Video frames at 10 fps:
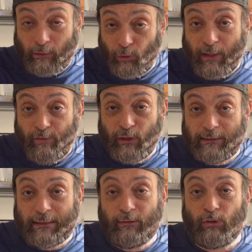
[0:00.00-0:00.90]
to give you
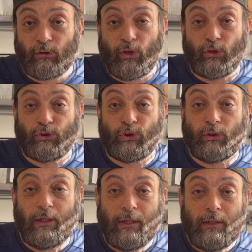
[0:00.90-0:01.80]
this
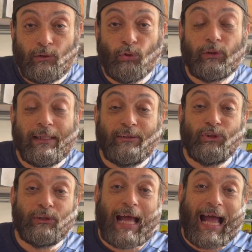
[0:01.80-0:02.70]
introduction to tell
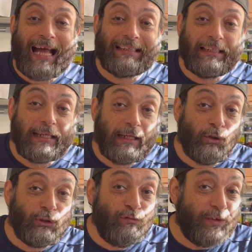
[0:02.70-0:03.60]
you that at the end
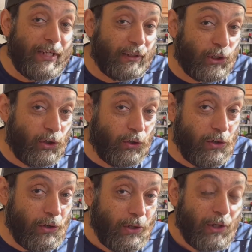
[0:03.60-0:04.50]
of the video,